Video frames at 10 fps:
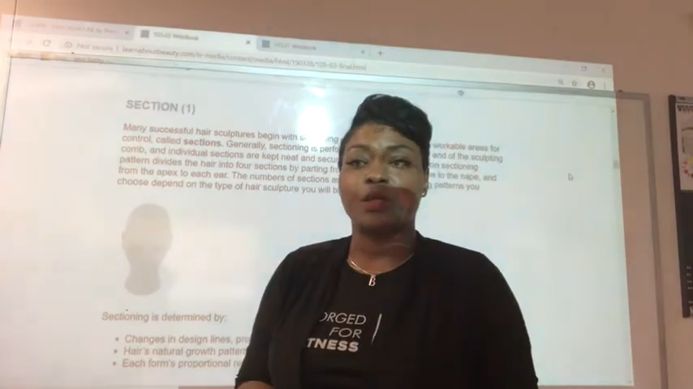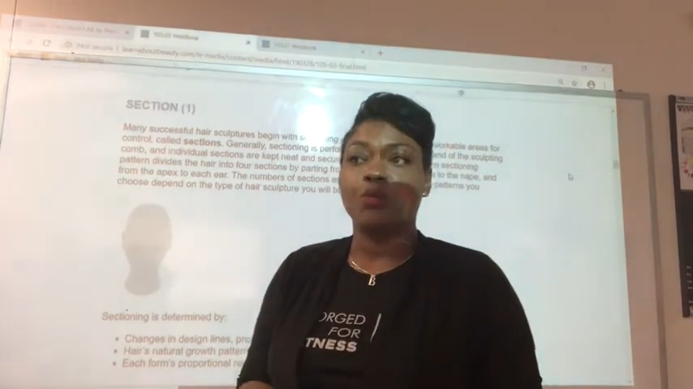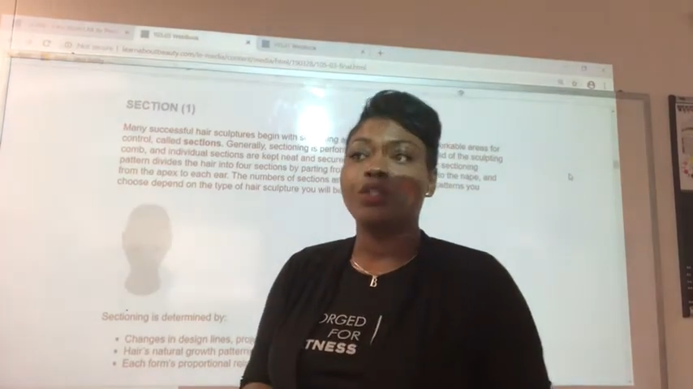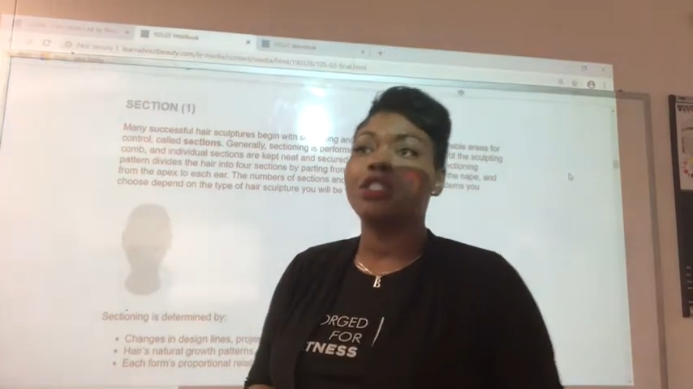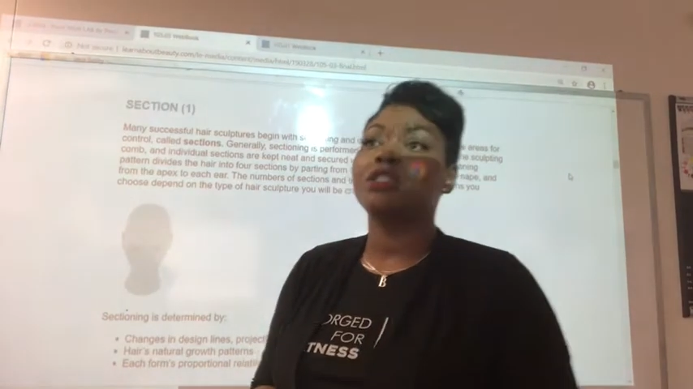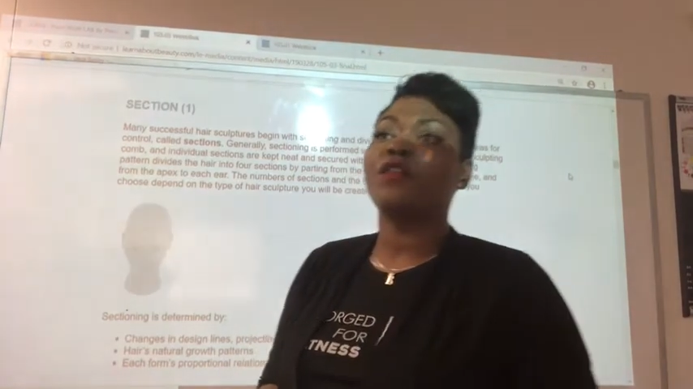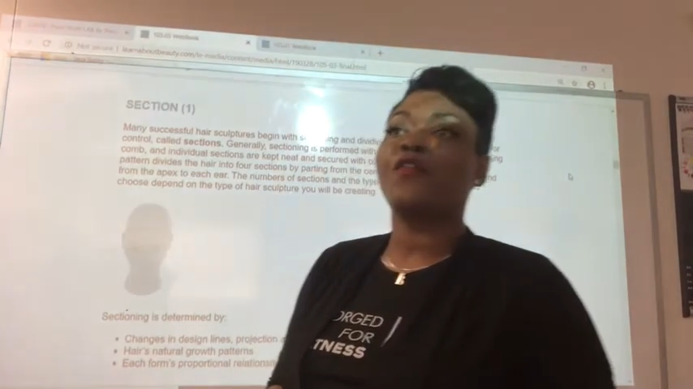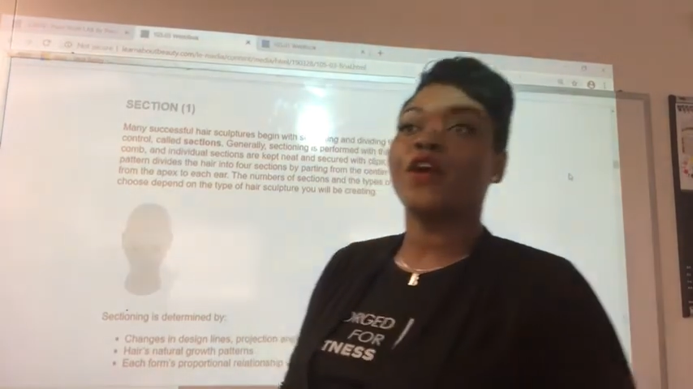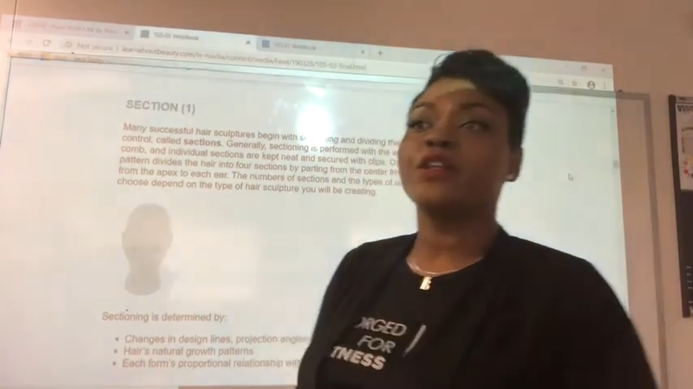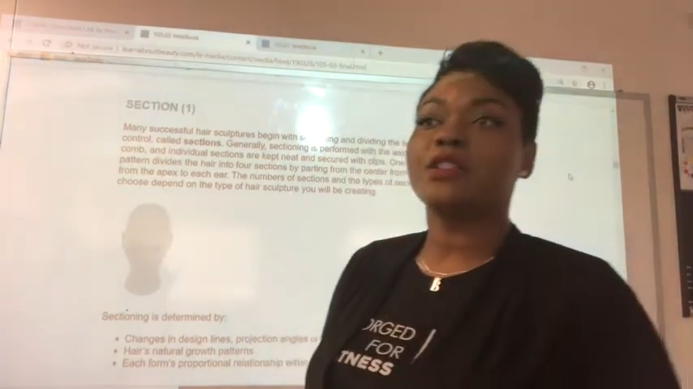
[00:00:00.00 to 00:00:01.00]
which is the
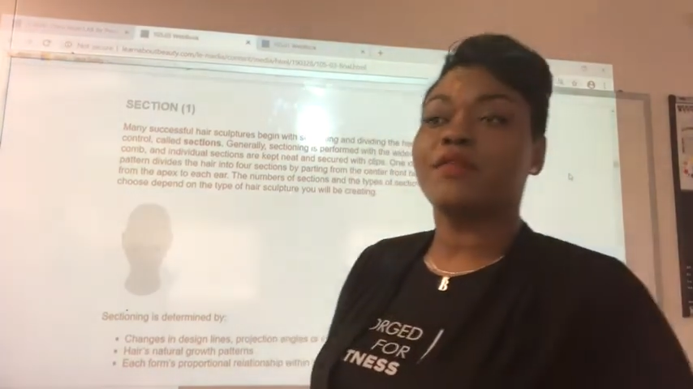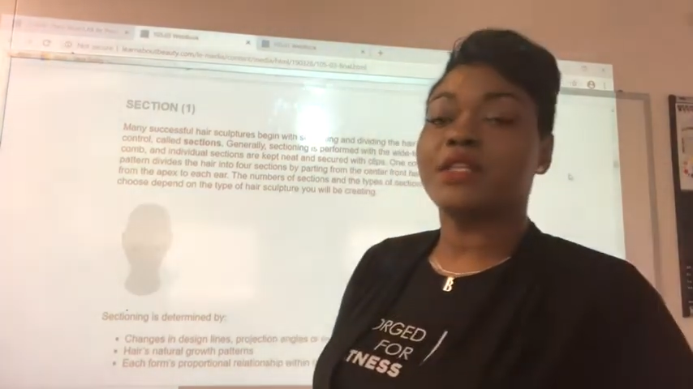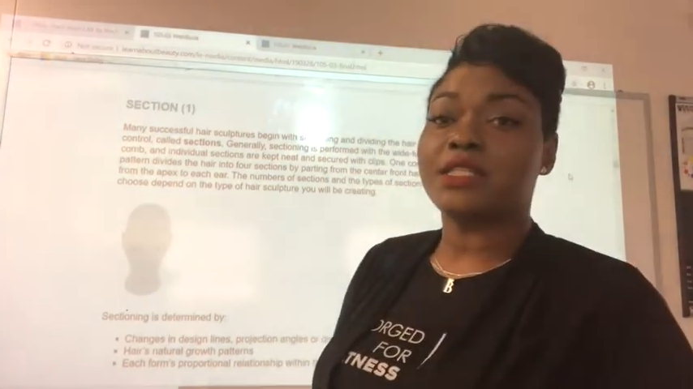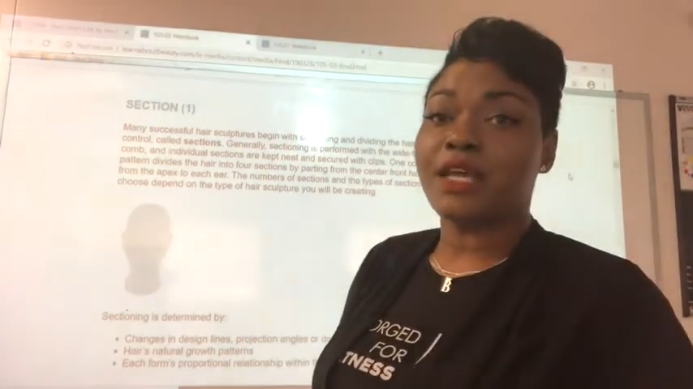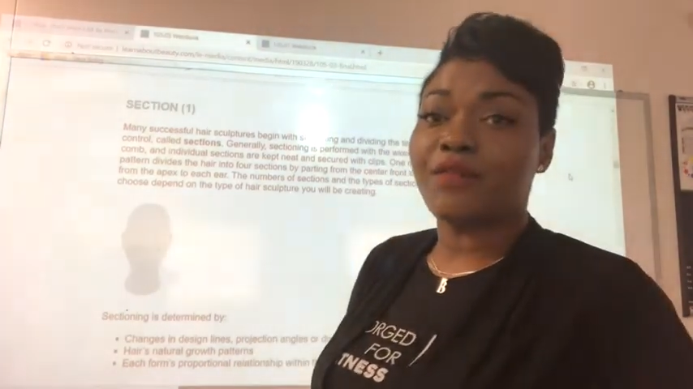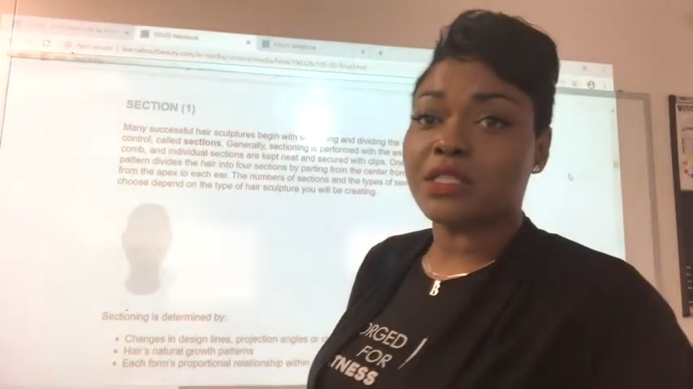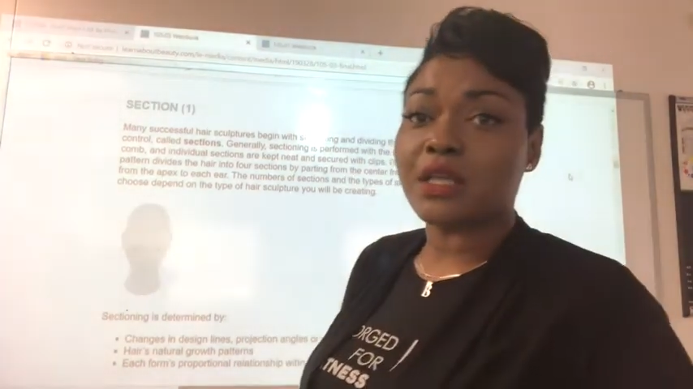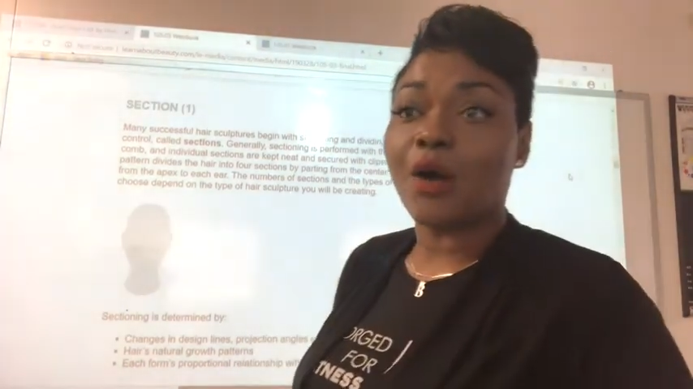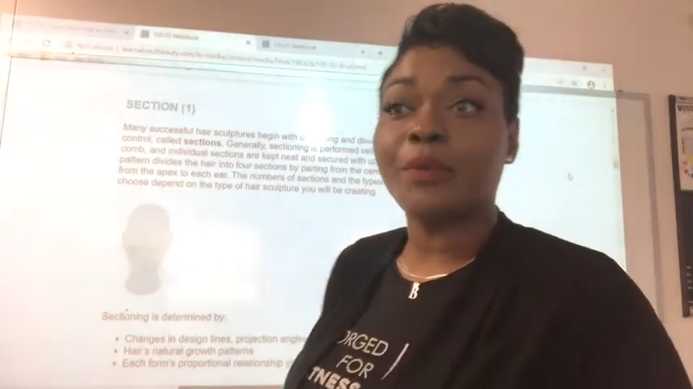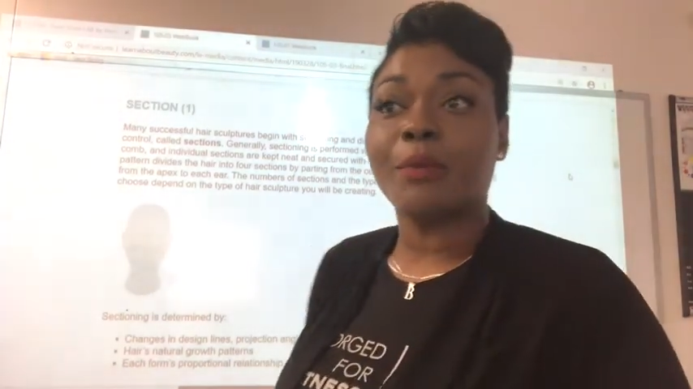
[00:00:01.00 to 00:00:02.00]
first of the 7
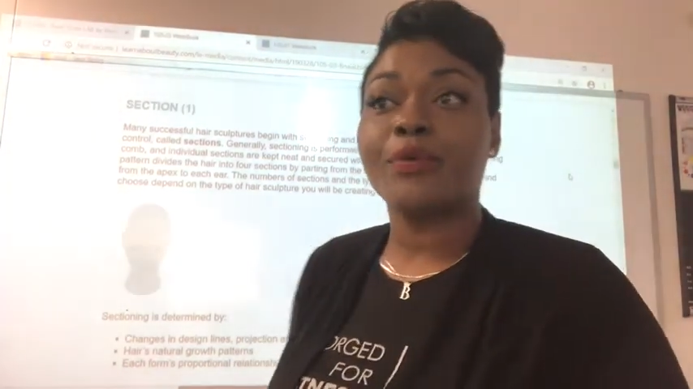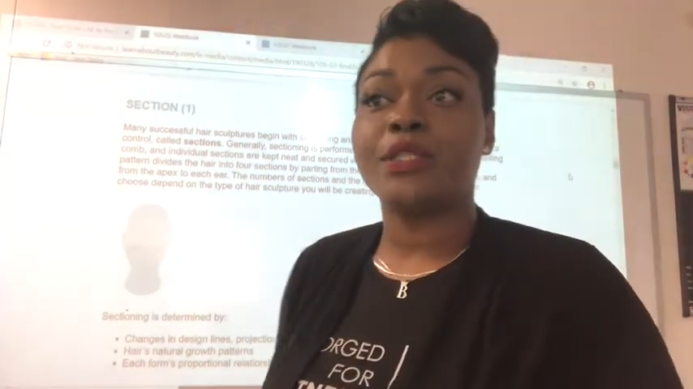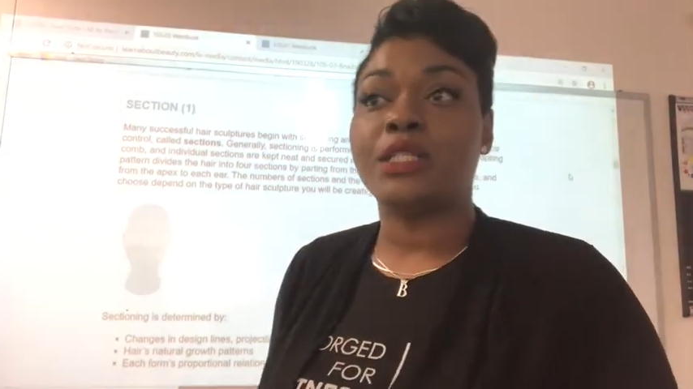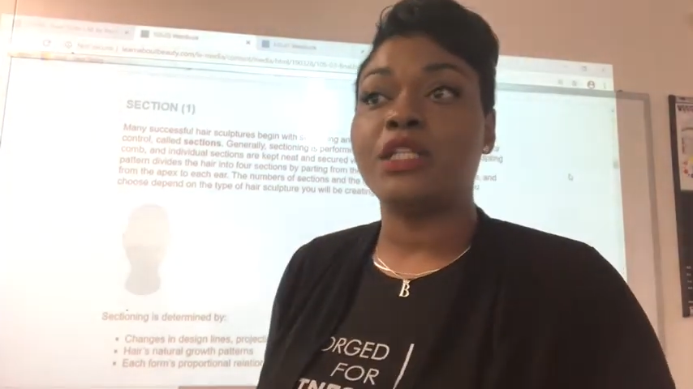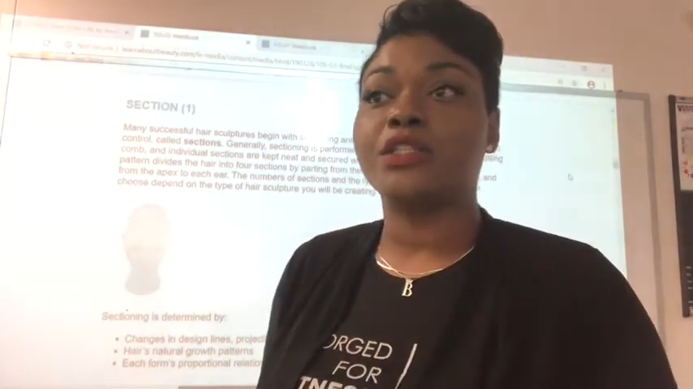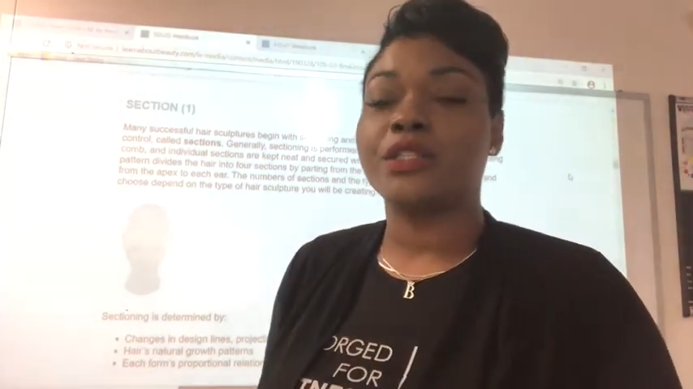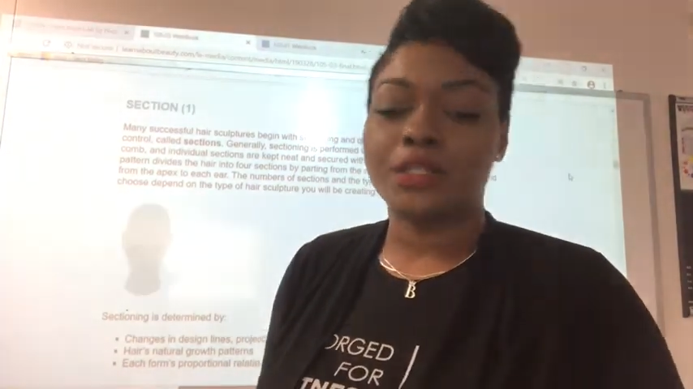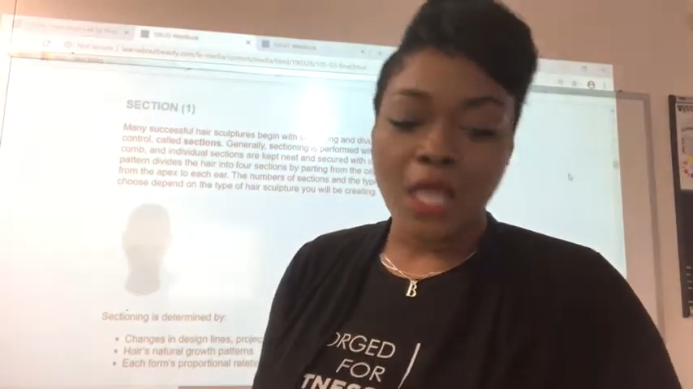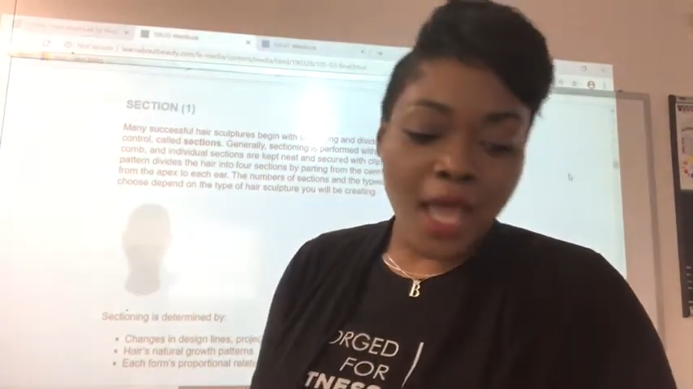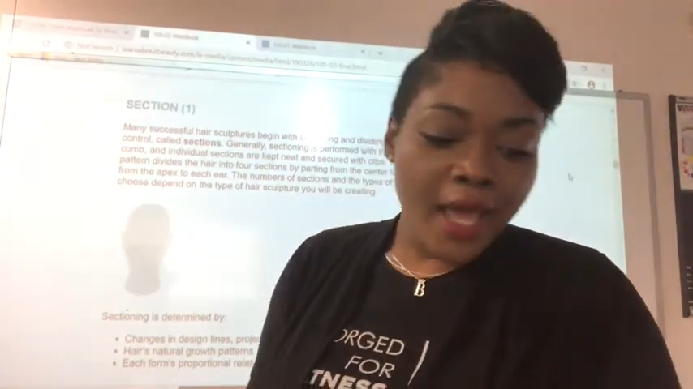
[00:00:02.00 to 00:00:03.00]
sculpting procedures.